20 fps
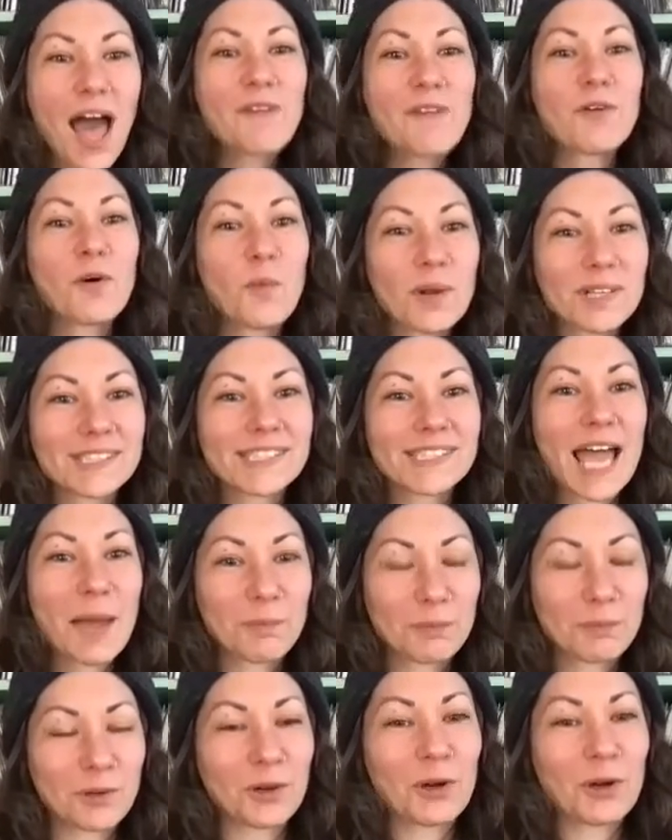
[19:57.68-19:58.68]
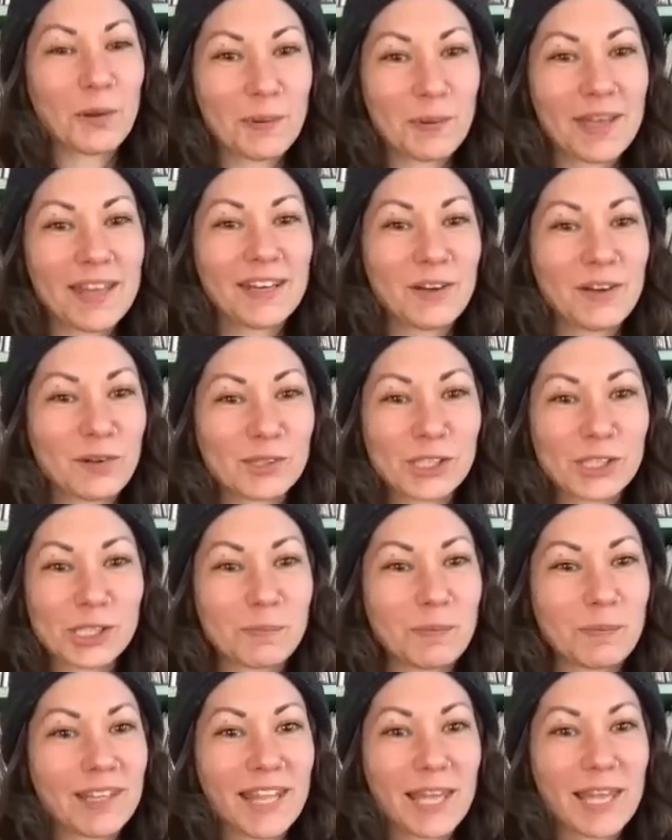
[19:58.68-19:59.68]
have a WhatsApp group and it'll
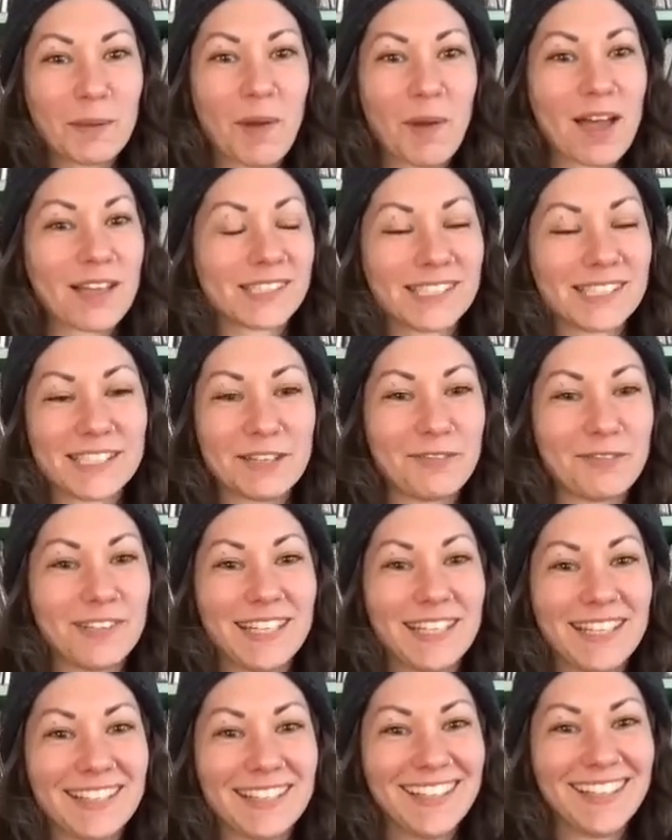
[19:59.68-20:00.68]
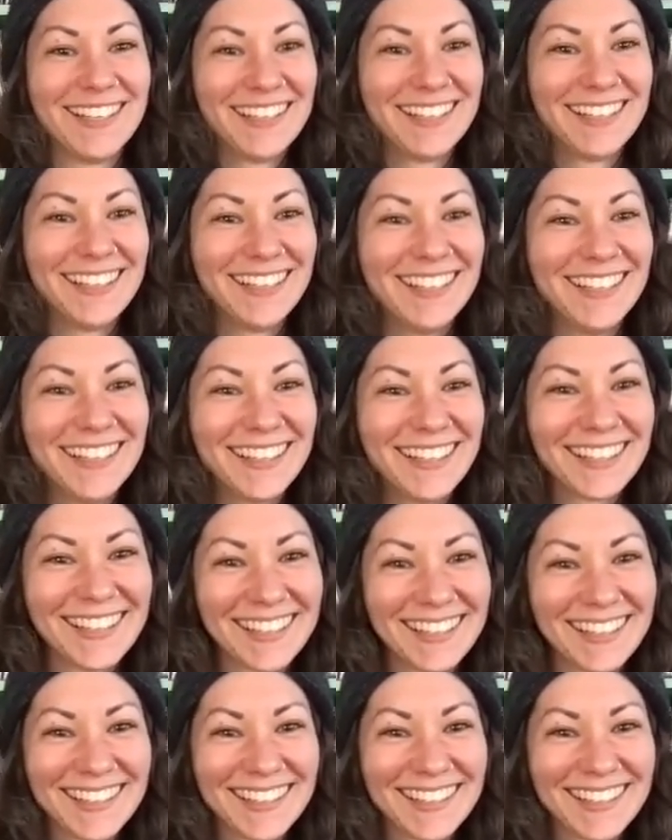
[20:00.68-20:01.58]
just be like positivity. yeah.